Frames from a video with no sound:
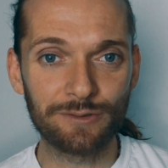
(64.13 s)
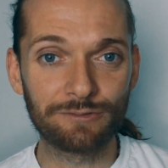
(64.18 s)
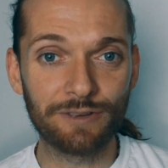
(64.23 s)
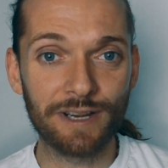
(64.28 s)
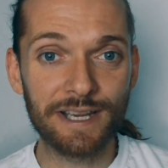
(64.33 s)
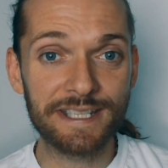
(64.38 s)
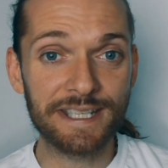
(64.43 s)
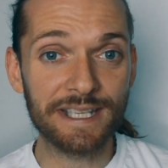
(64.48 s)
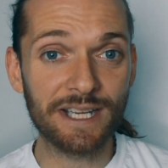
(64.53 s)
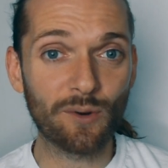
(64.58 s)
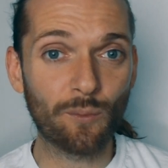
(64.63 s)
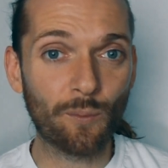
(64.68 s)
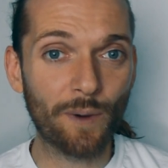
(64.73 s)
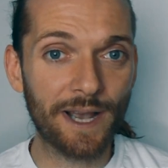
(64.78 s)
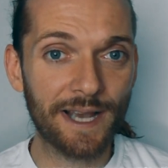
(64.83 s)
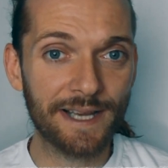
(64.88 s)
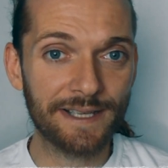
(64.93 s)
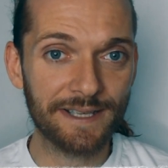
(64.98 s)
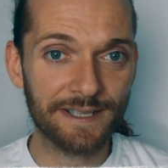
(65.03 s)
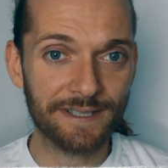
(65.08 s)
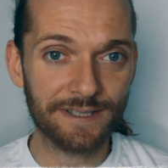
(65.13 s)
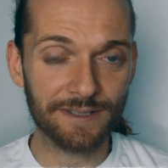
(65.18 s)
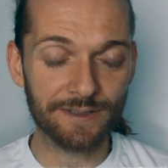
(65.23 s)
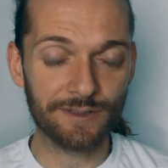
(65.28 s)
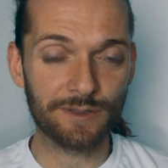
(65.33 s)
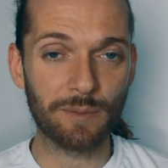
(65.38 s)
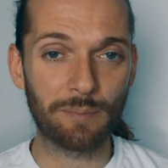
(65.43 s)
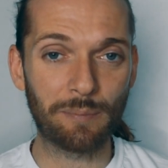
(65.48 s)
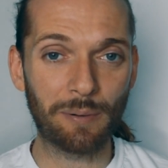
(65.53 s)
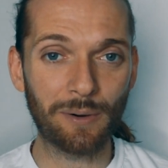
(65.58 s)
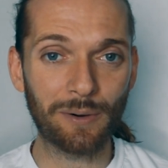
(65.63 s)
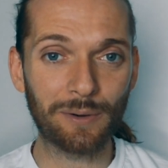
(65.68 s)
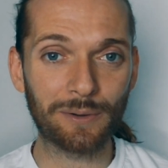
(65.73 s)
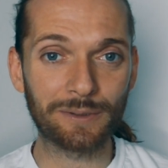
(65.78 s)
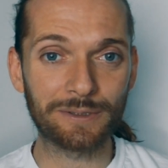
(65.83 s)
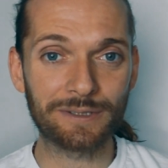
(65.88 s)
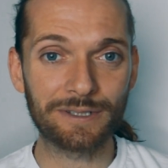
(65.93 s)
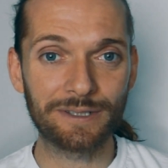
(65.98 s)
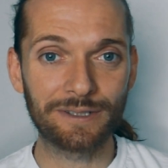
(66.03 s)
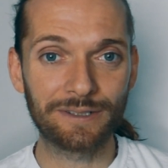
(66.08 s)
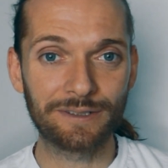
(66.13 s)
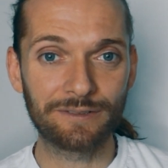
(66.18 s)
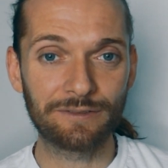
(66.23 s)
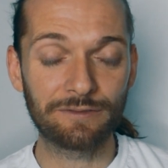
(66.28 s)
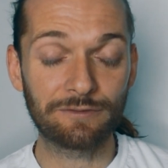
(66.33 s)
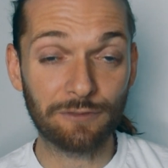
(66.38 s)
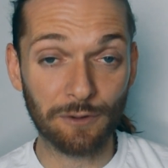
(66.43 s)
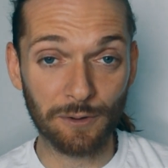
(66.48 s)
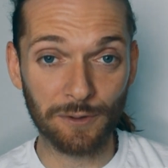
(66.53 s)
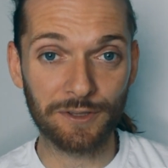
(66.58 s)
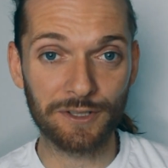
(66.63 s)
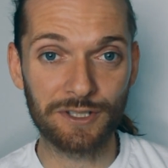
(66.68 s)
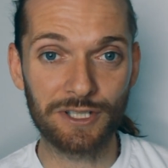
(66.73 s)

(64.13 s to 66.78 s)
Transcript: raising awareness and support for the